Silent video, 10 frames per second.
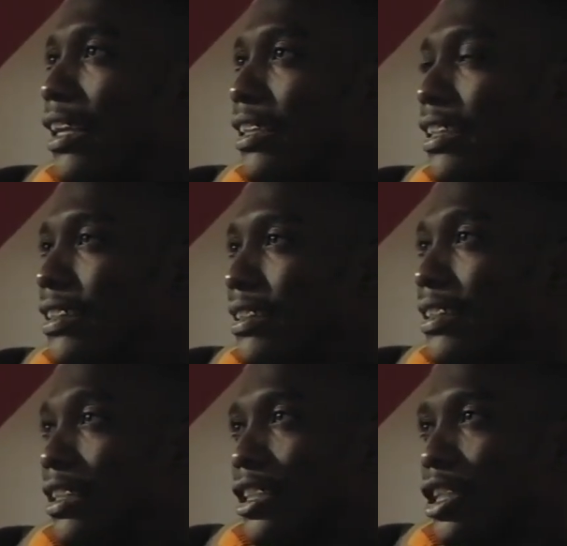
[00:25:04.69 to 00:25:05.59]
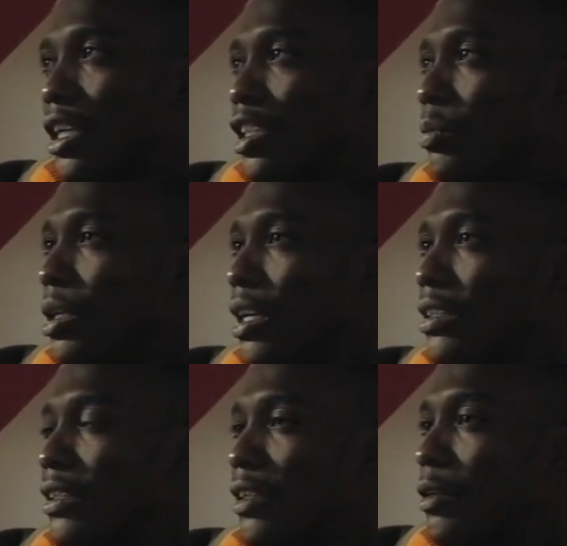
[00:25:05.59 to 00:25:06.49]
and entertainers in Trinidad
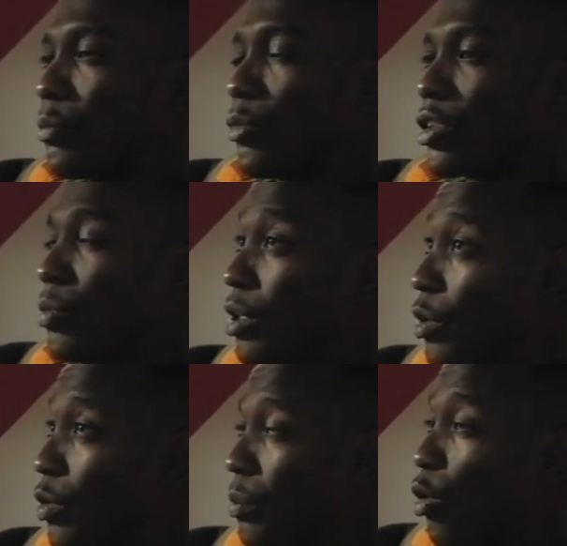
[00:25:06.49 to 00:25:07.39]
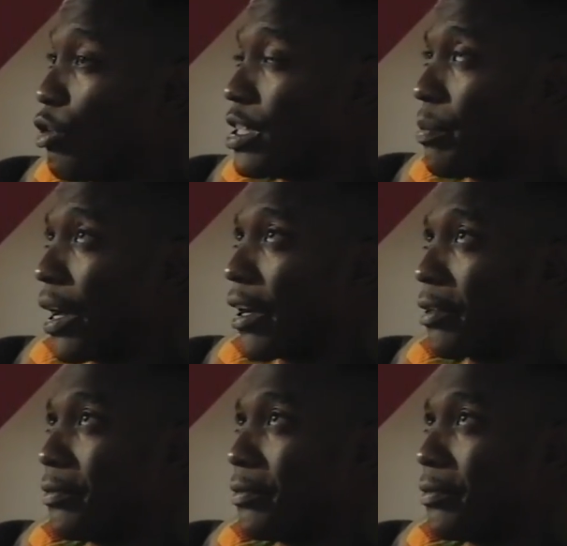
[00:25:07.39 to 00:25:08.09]
and Tobago with more respect.